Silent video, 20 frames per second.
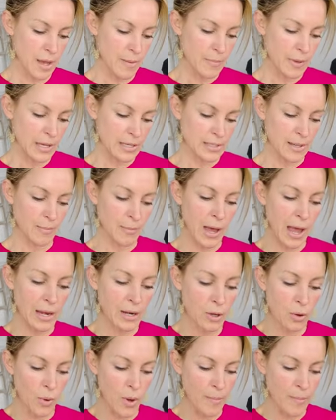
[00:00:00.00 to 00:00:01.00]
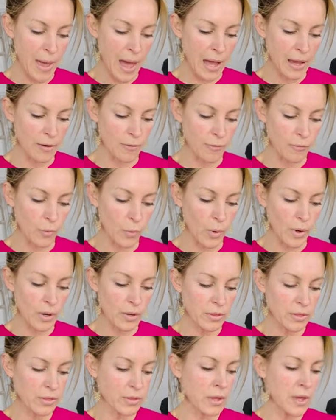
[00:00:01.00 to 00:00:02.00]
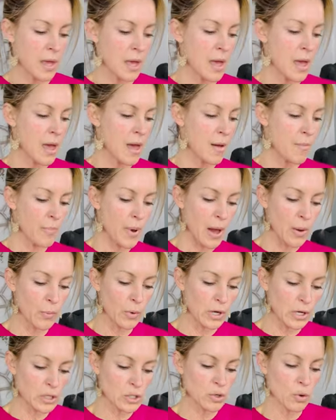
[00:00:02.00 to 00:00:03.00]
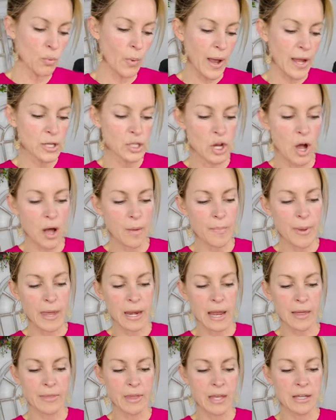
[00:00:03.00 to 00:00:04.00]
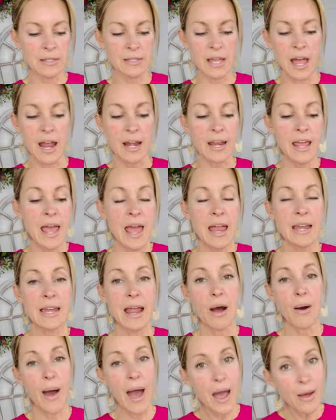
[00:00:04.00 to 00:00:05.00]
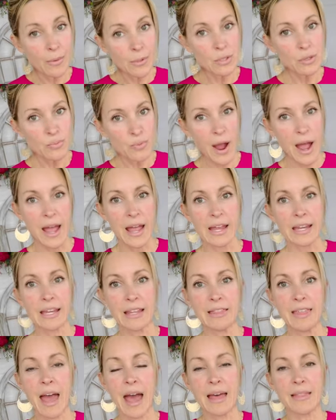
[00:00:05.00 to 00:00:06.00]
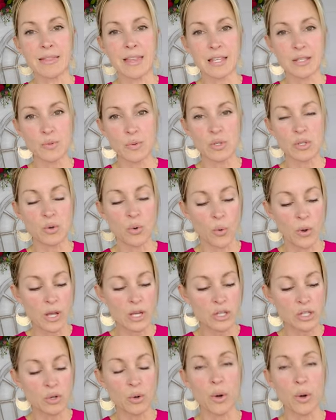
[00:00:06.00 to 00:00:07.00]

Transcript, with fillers: because I'm kind of going back and forth, but we're going to do white chalk paint on the inside. Now, I was right that this was going to